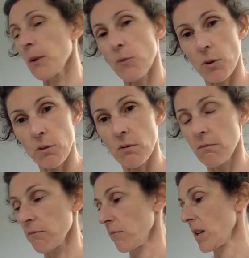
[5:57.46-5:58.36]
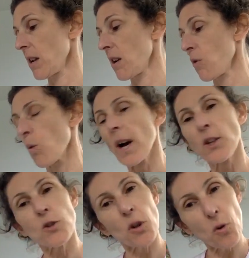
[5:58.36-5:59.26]
Bit rude. Why
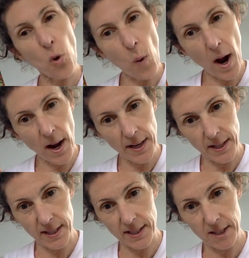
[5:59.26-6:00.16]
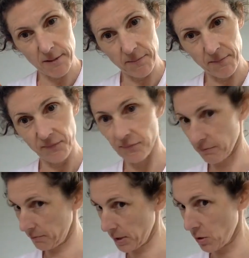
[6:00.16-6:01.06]
are you so quiet?
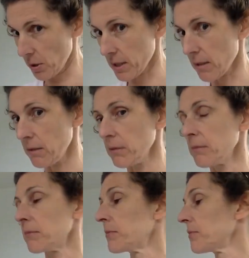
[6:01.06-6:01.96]
Bit critical.